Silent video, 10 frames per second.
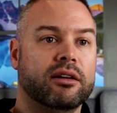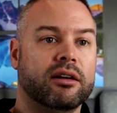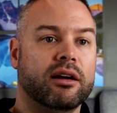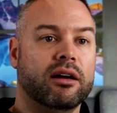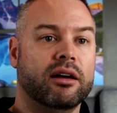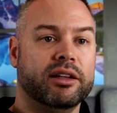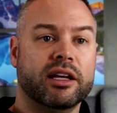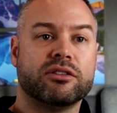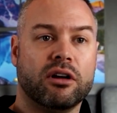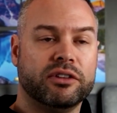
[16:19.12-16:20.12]
and
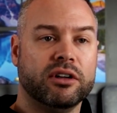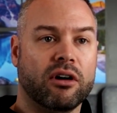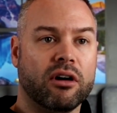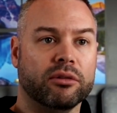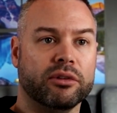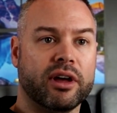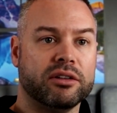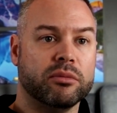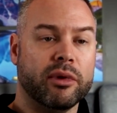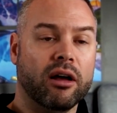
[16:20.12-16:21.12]
that's often hard
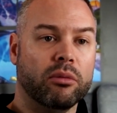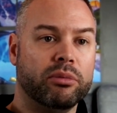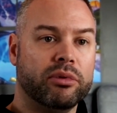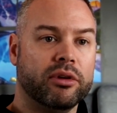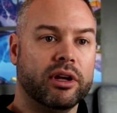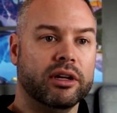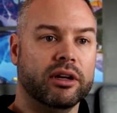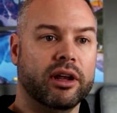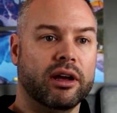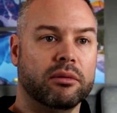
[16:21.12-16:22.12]
without some help. And
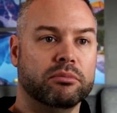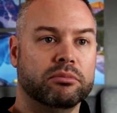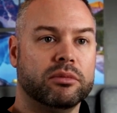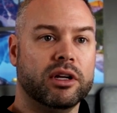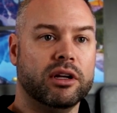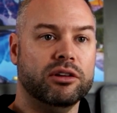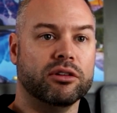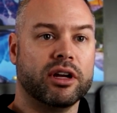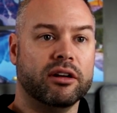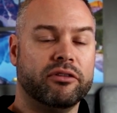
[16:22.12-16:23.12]
you're
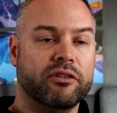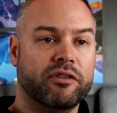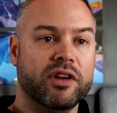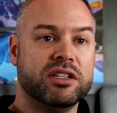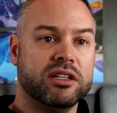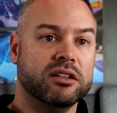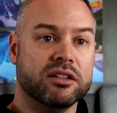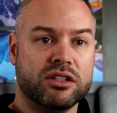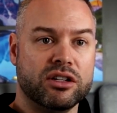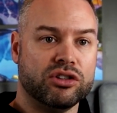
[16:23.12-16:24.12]
kind of facing a
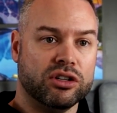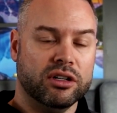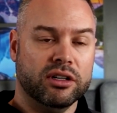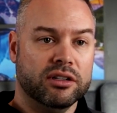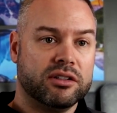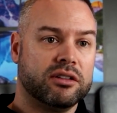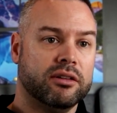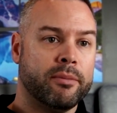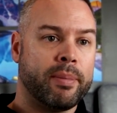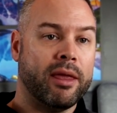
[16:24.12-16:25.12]
decision: is
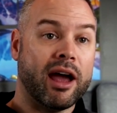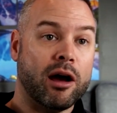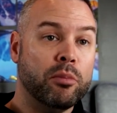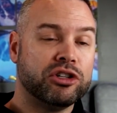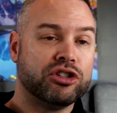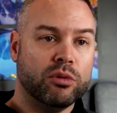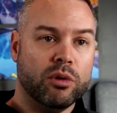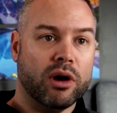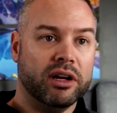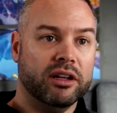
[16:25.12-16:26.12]
how much do we
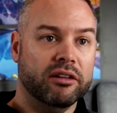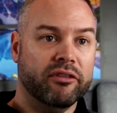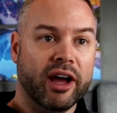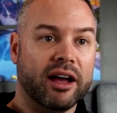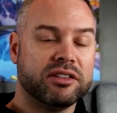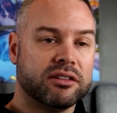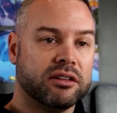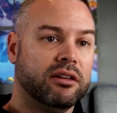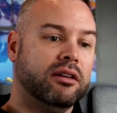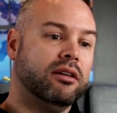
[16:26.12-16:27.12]
want to invest?
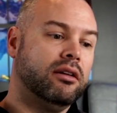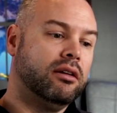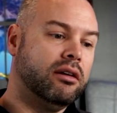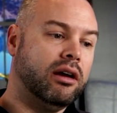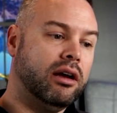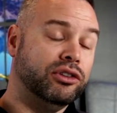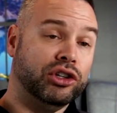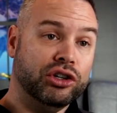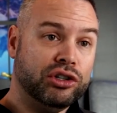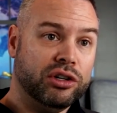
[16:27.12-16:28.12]
The
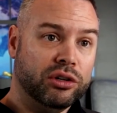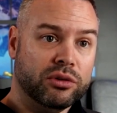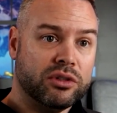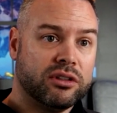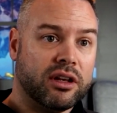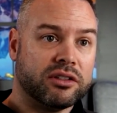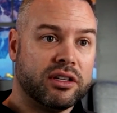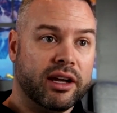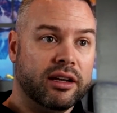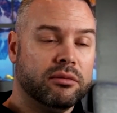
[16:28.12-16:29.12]
good news, I'll
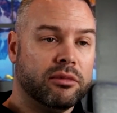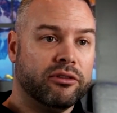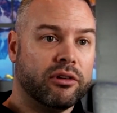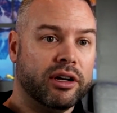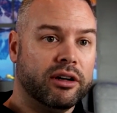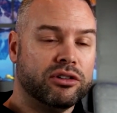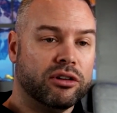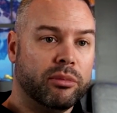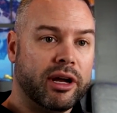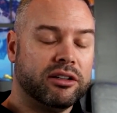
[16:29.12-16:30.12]
say before I turn
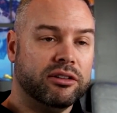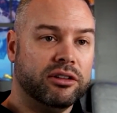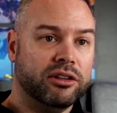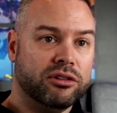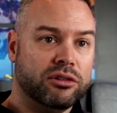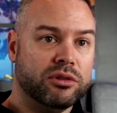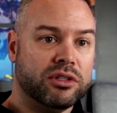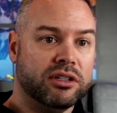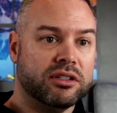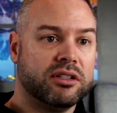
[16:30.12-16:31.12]
it back to you, the good news
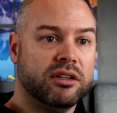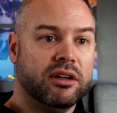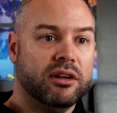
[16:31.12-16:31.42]
is